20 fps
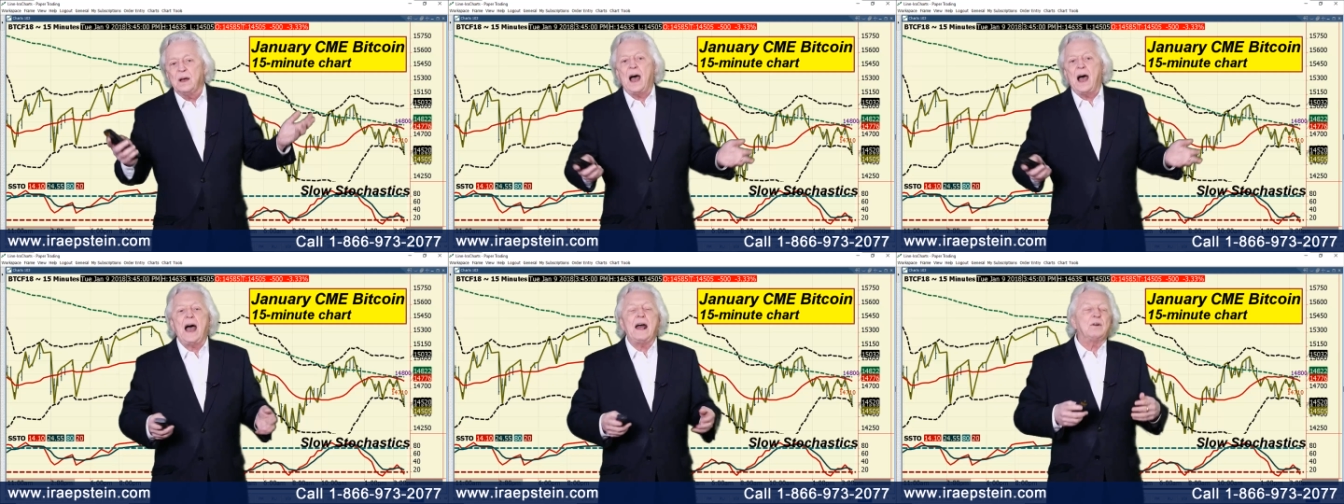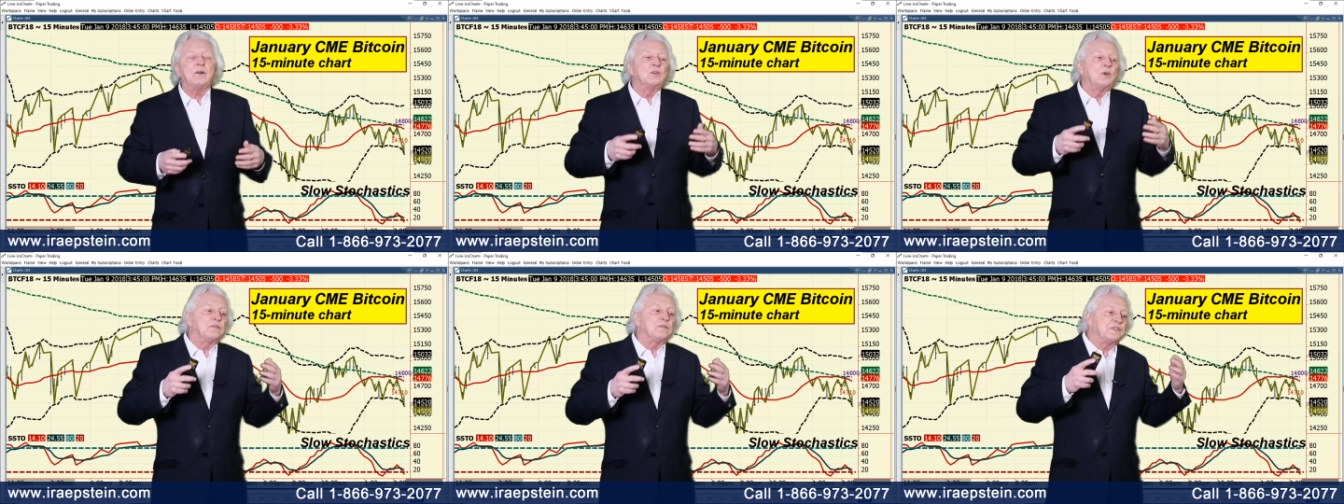I
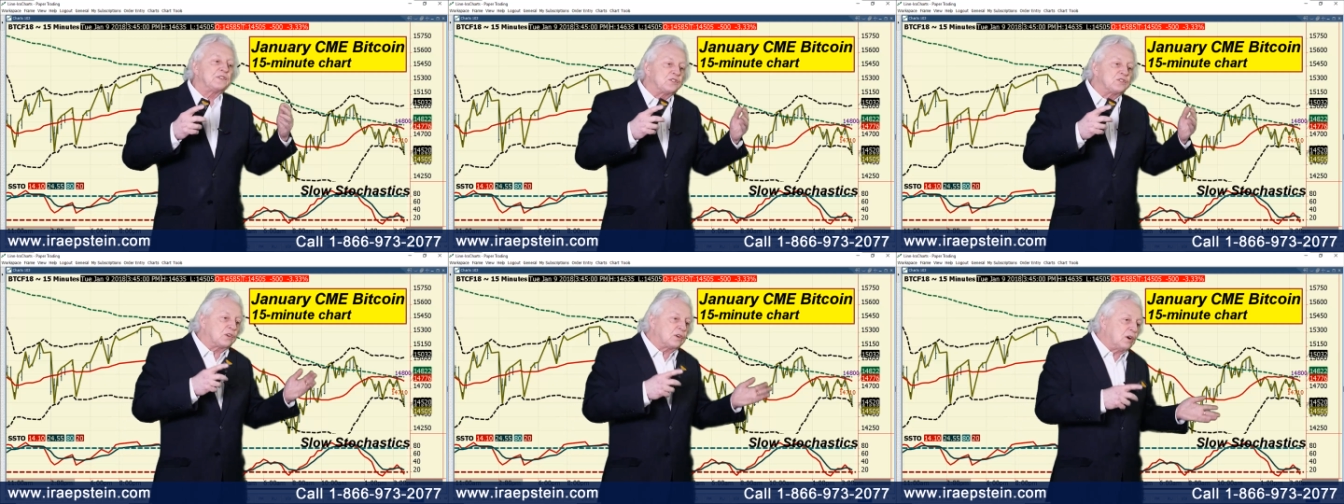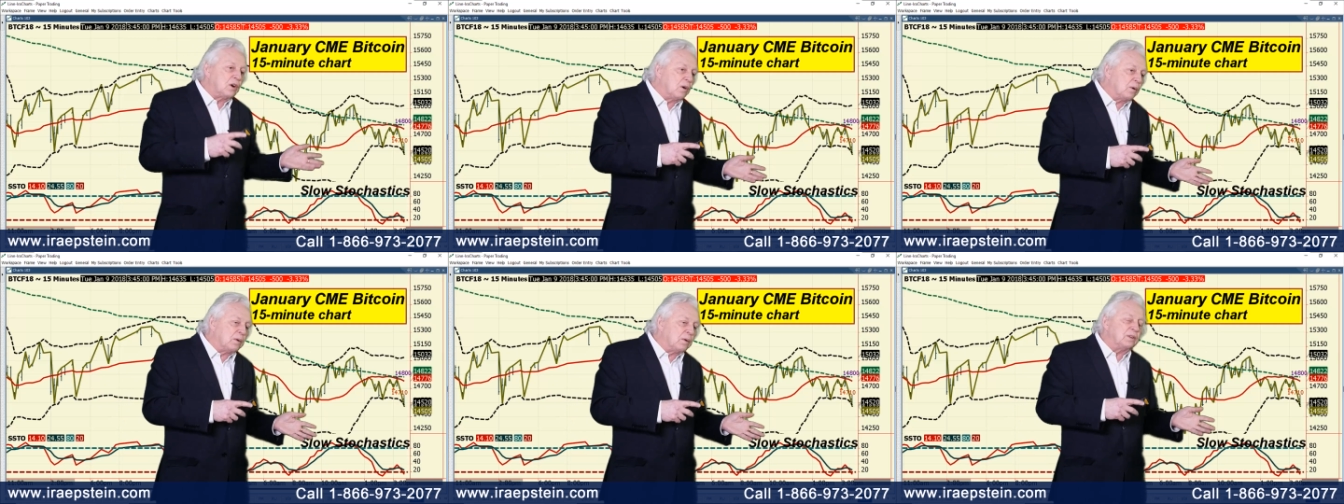don't know if it's a
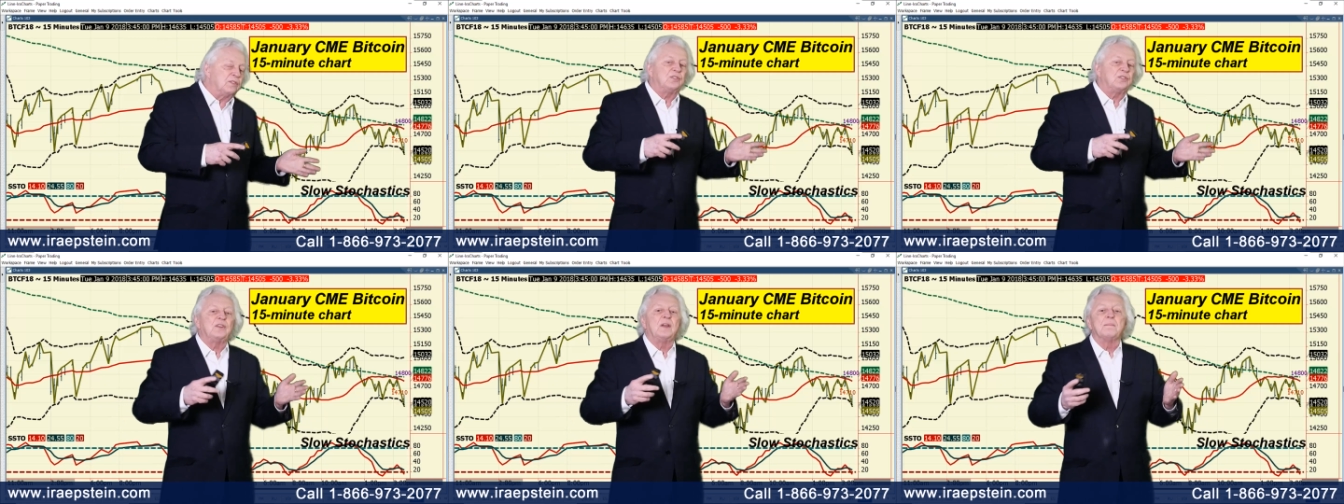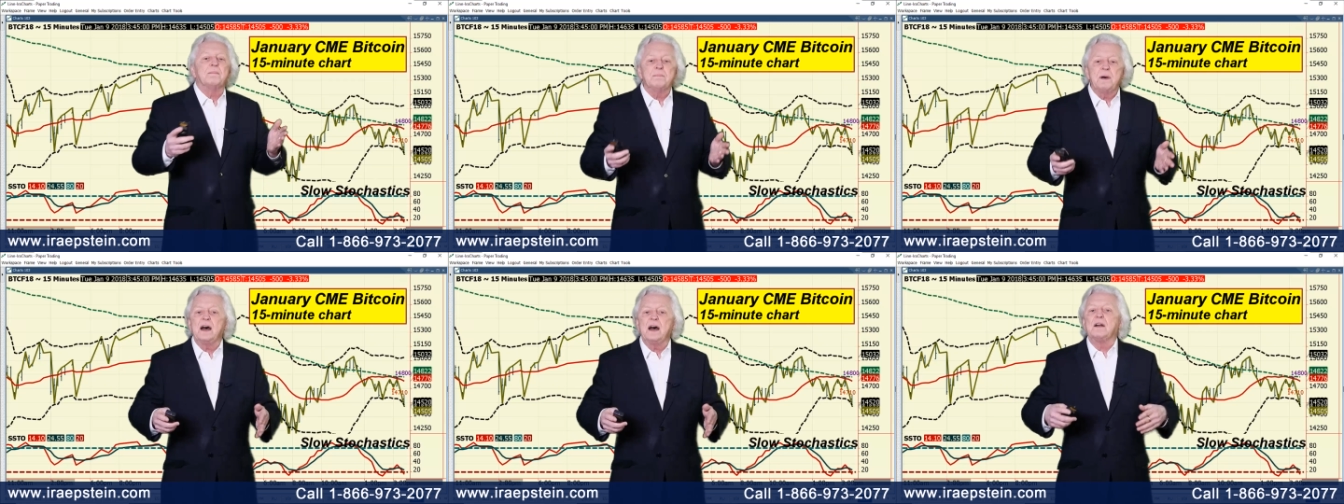currency, a
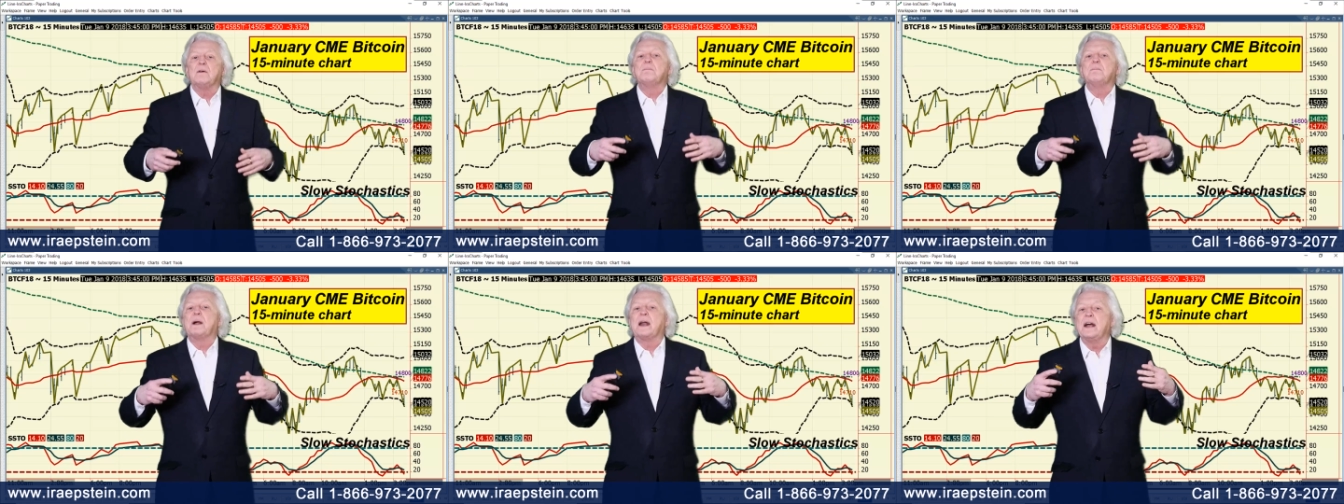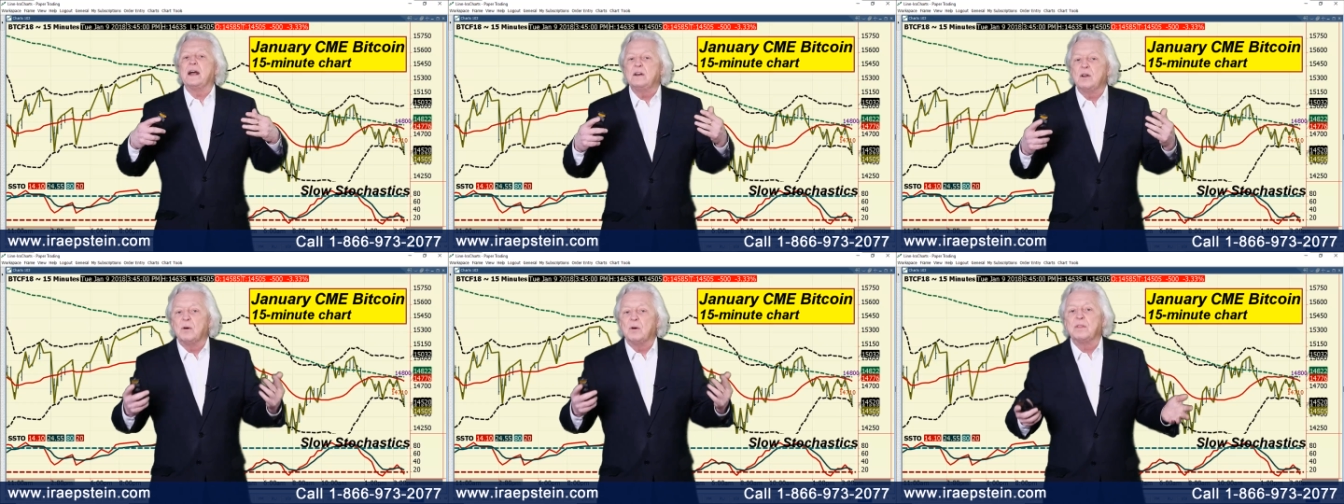metal, but
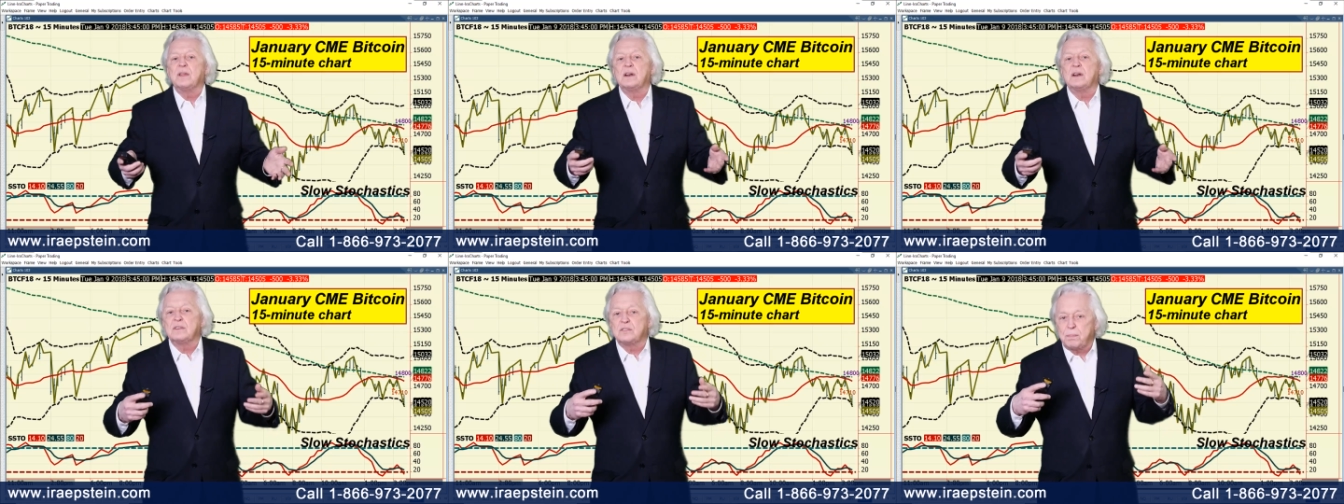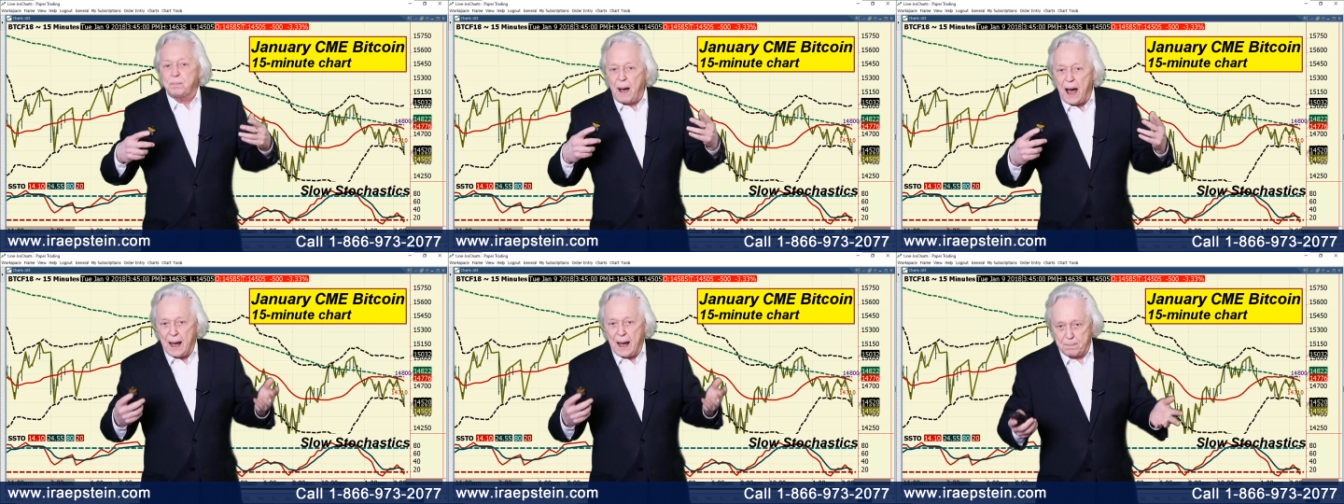I know that it's
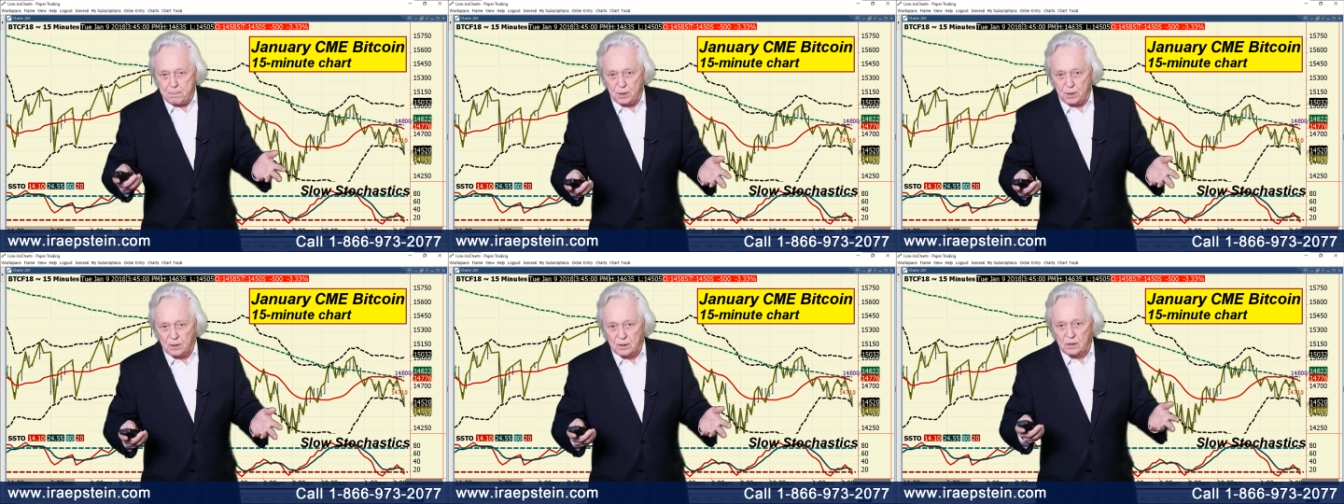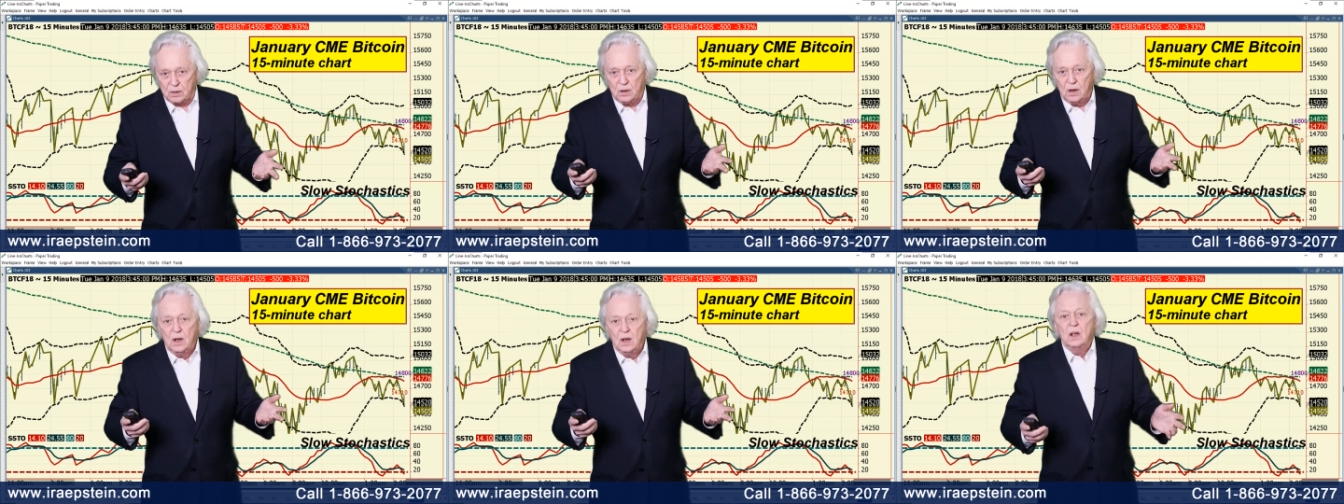popular.